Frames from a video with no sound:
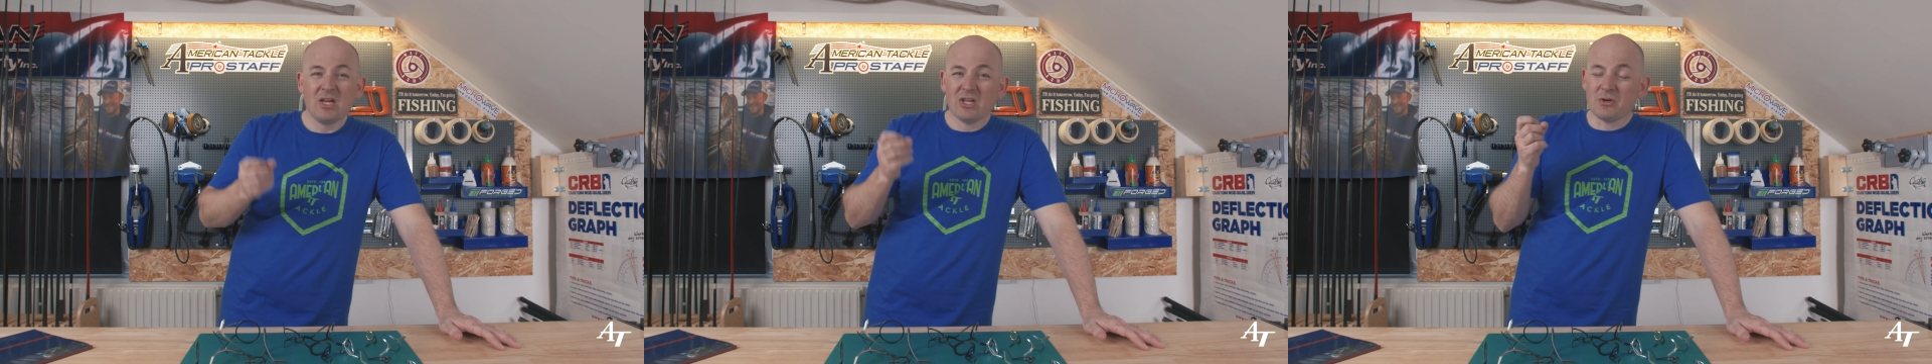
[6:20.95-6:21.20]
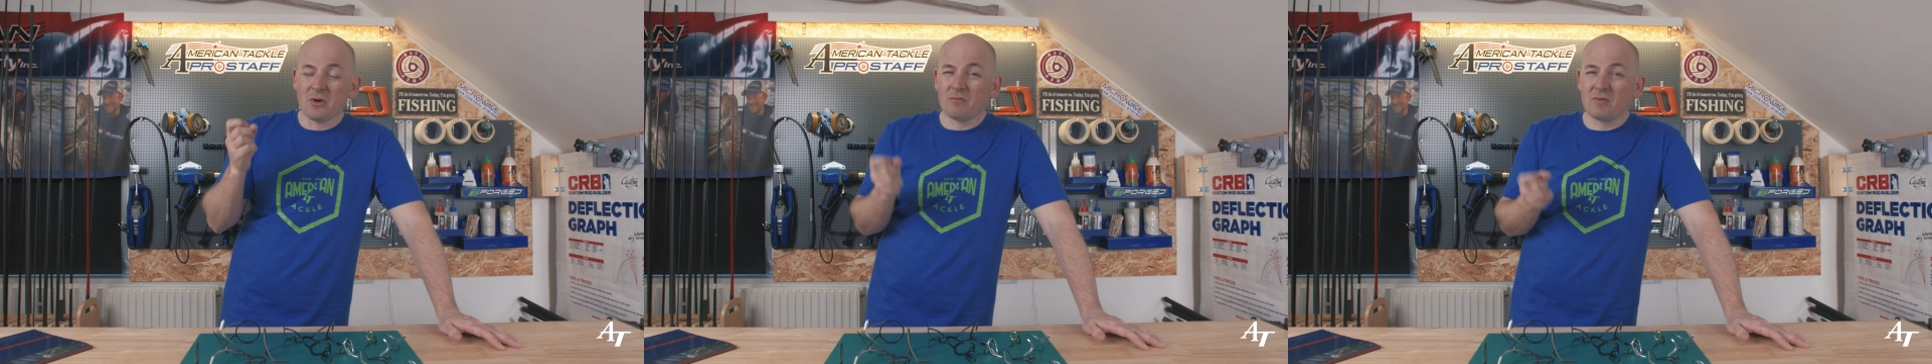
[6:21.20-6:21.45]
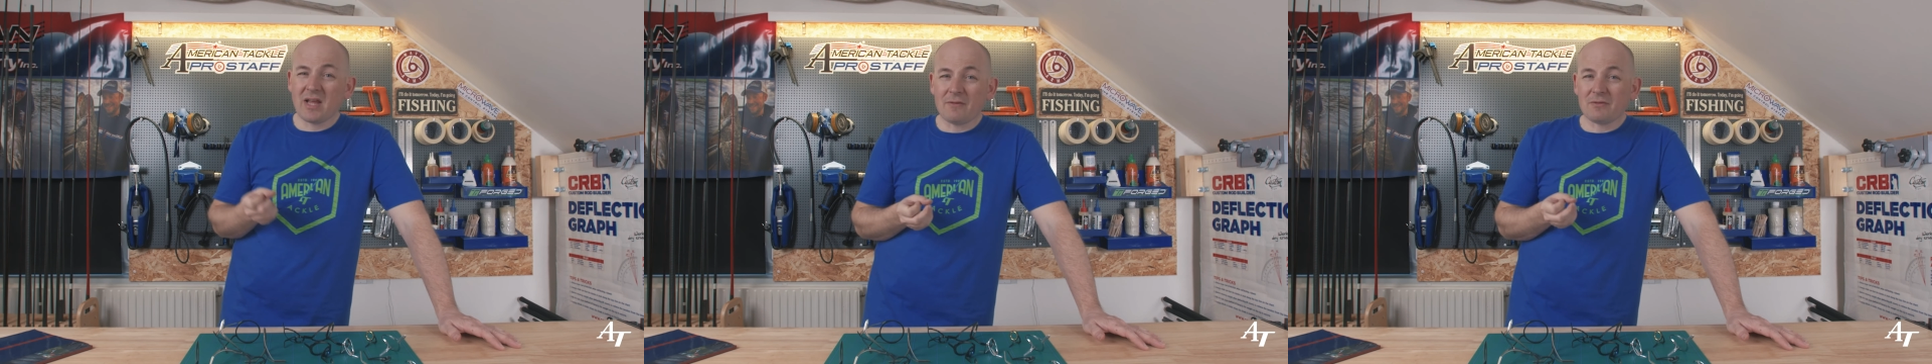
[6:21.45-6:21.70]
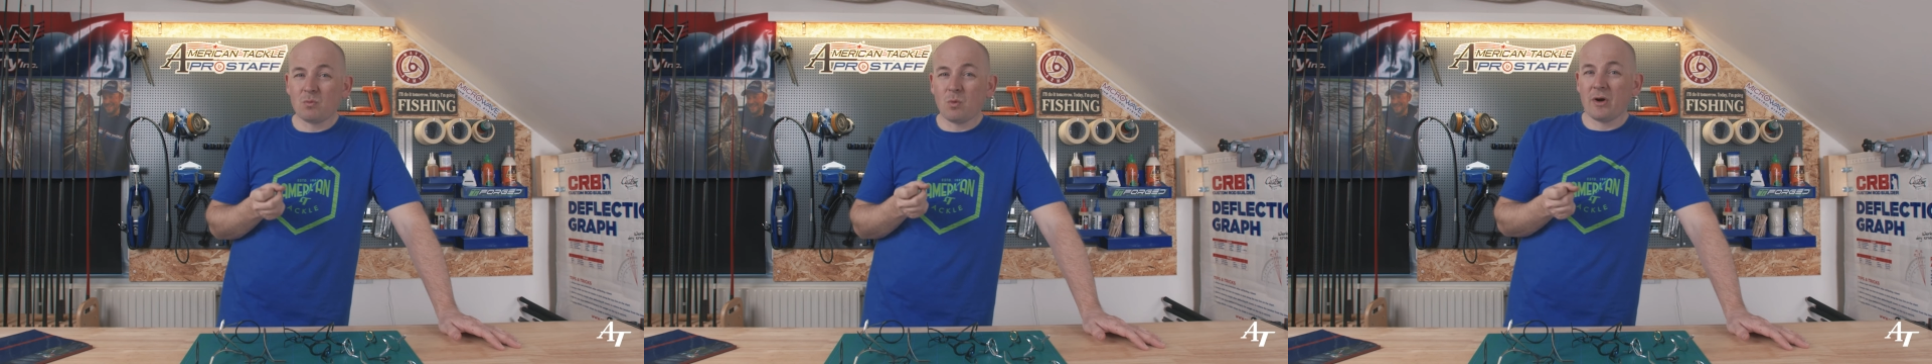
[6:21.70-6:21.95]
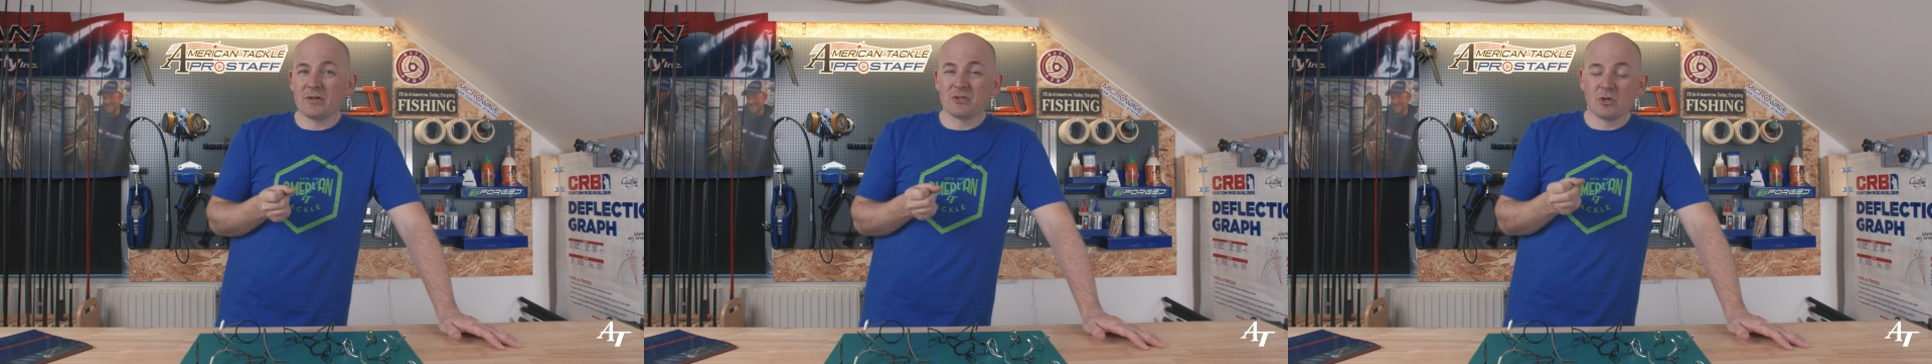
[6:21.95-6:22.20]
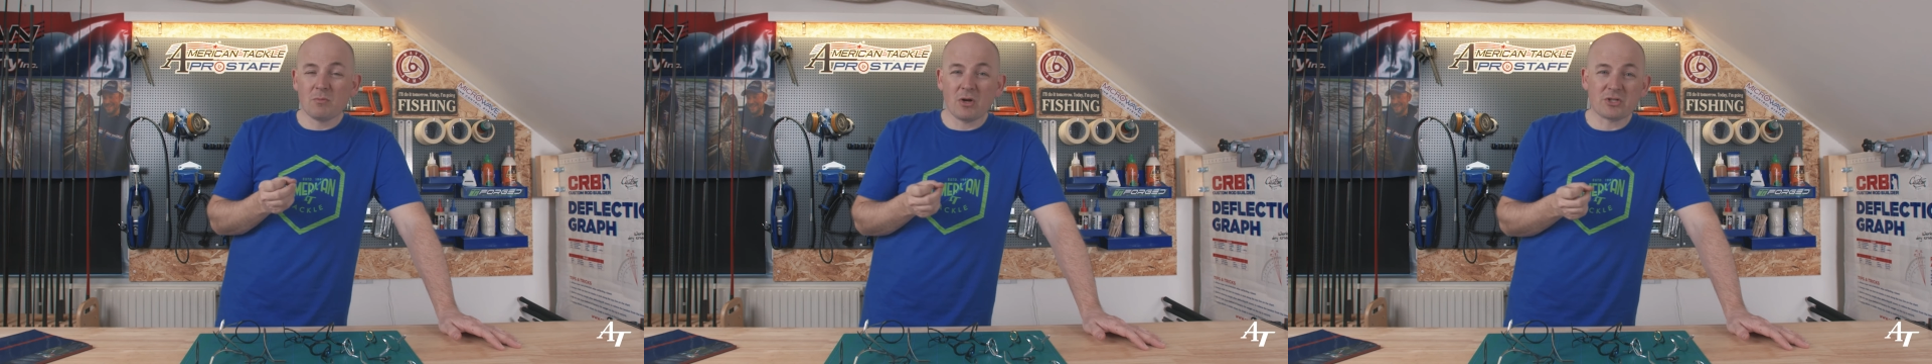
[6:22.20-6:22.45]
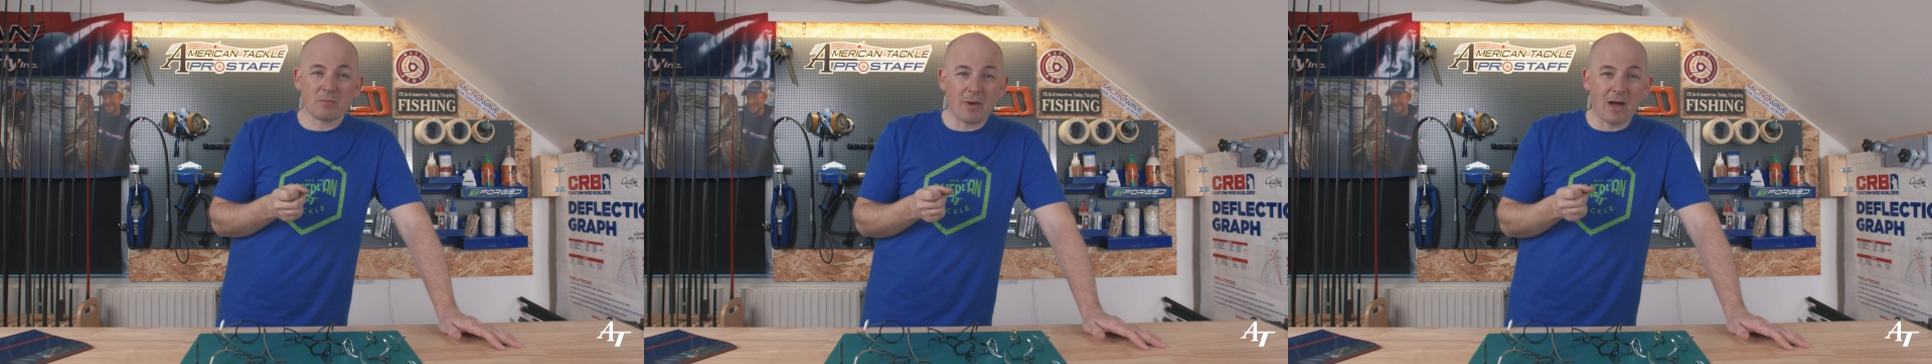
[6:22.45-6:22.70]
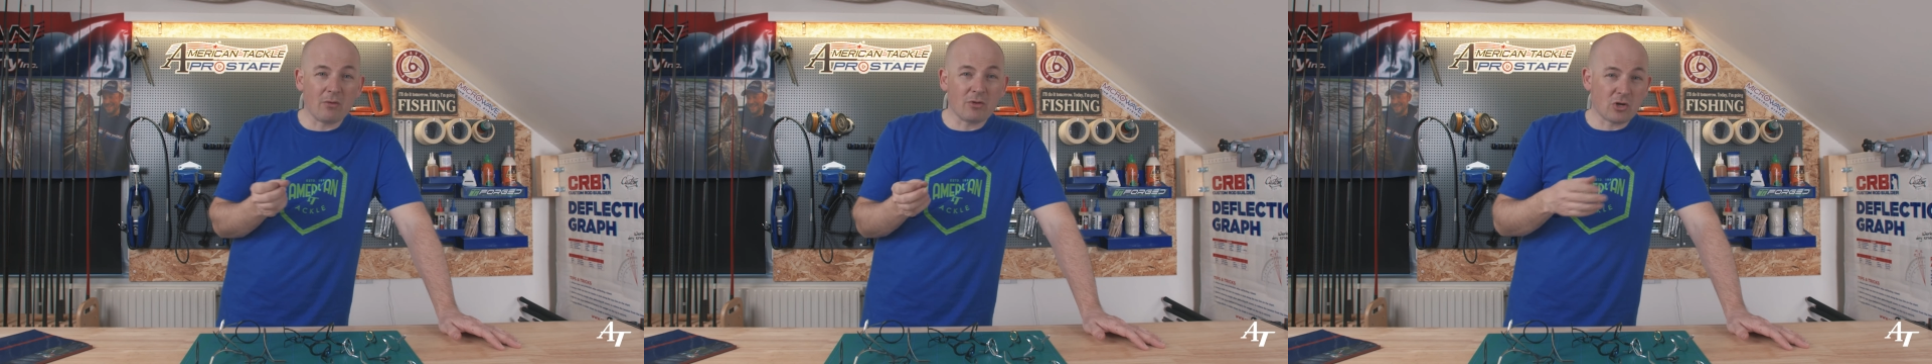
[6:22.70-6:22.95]
you don't really have to worry too much
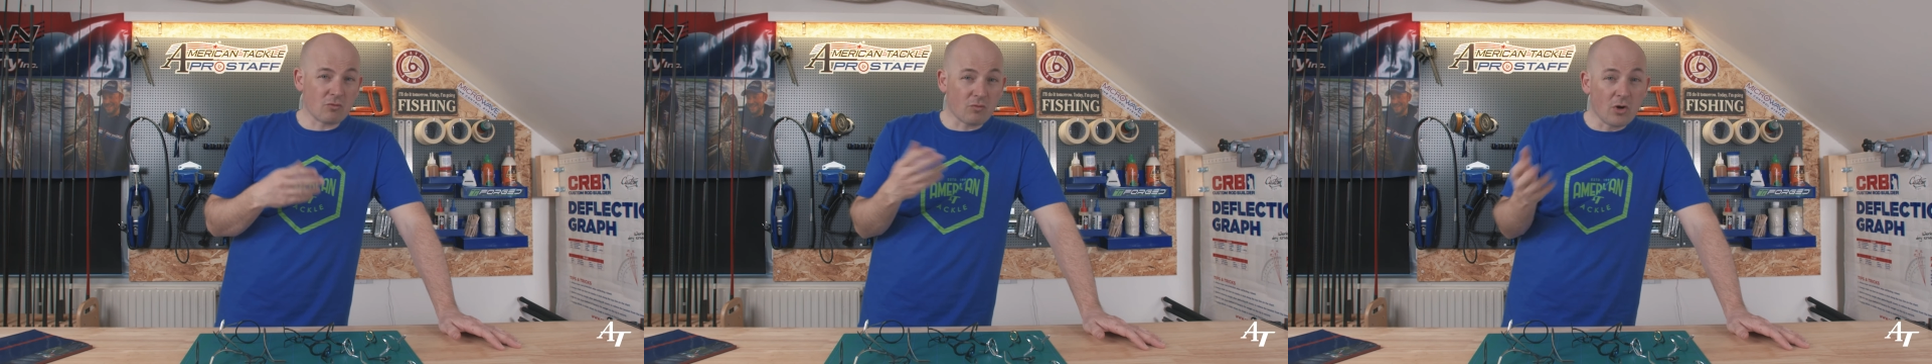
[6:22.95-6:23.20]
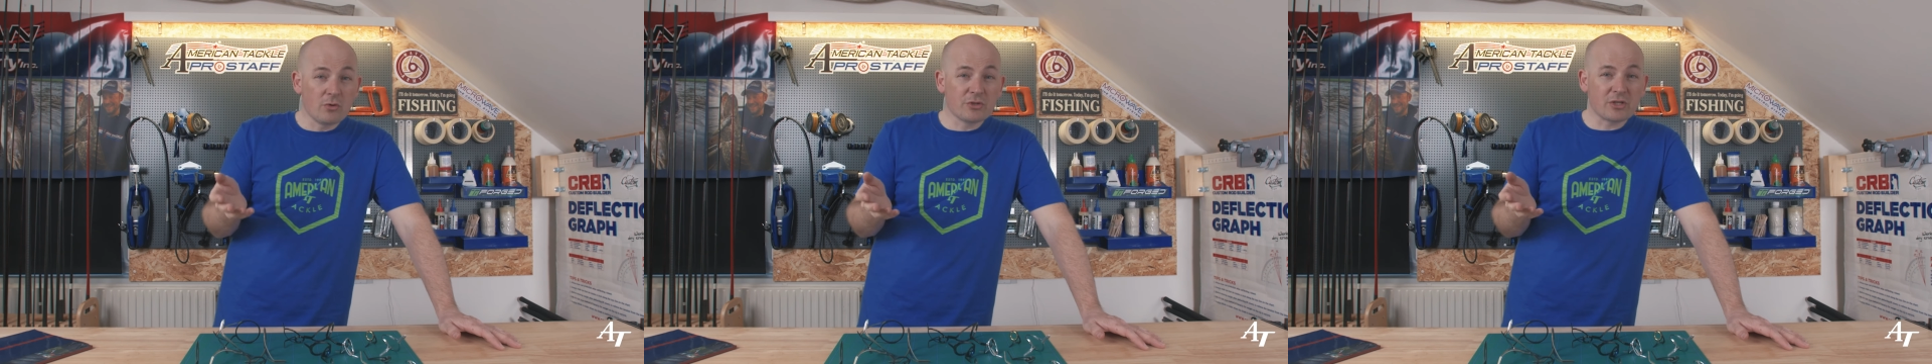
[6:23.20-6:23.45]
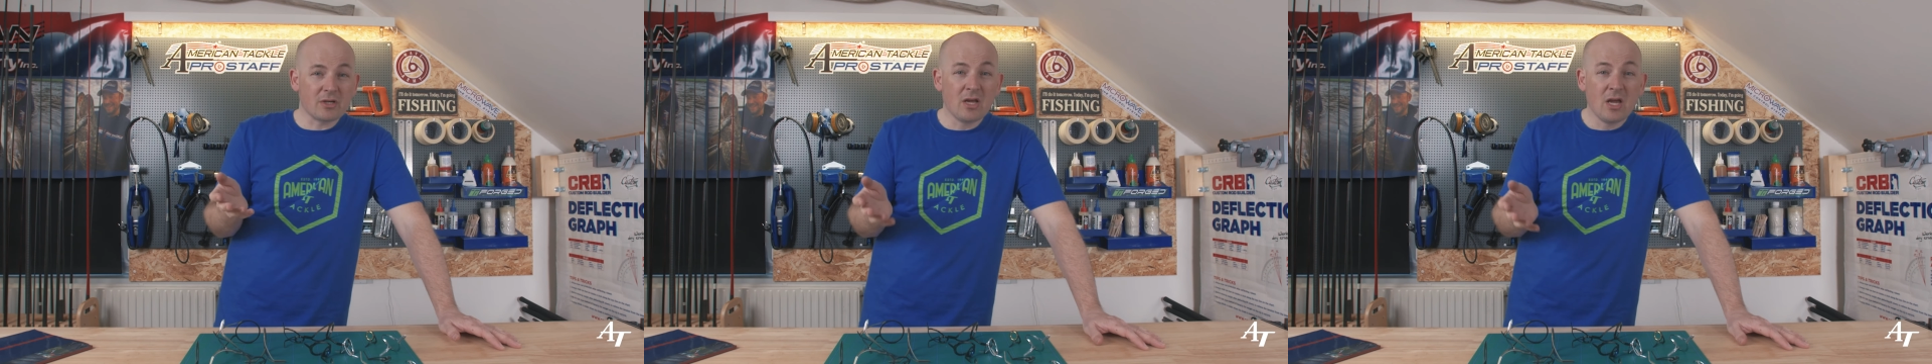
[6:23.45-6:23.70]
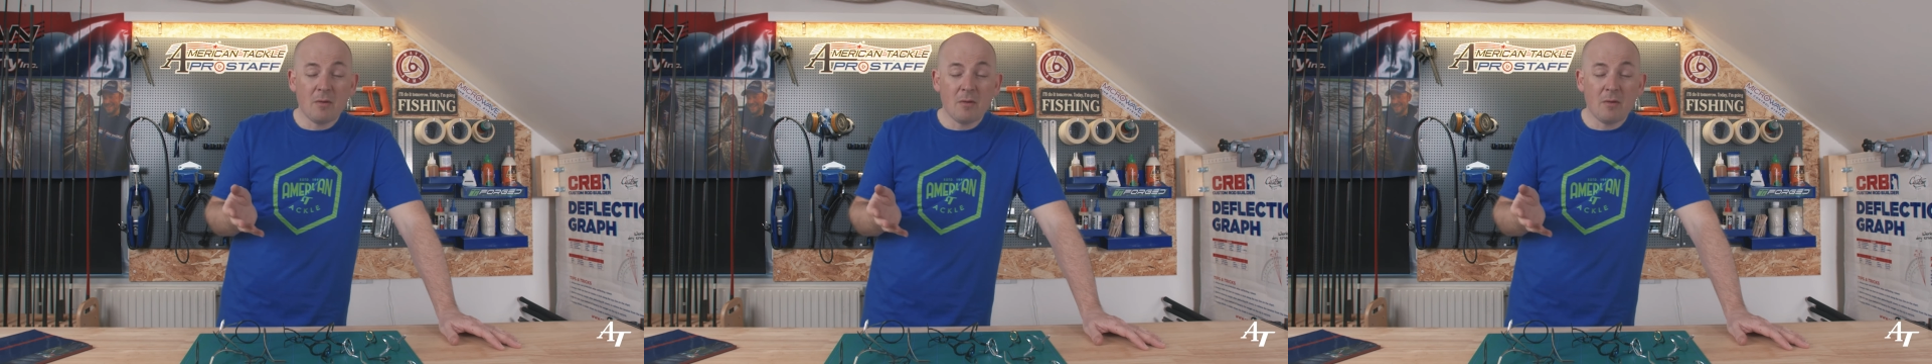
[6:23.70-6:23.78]
about corrosion,